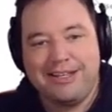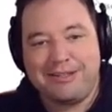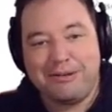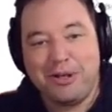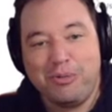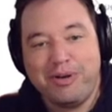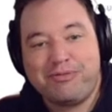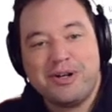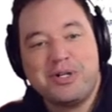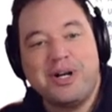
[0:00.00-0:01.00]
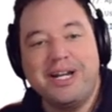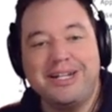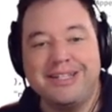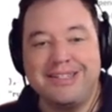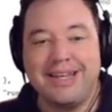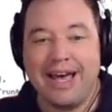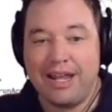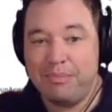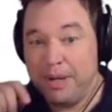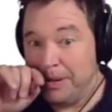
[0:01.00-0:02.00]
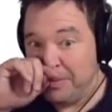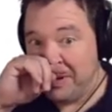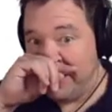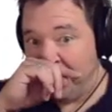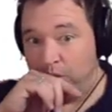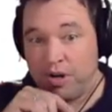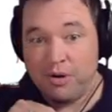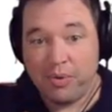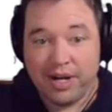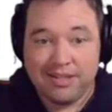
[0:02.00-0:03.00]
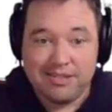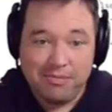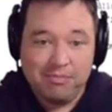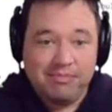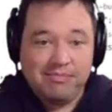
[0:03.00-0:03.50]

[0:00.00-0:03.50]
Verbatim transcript: a little bit frustrating and sad. But we're gonna write some,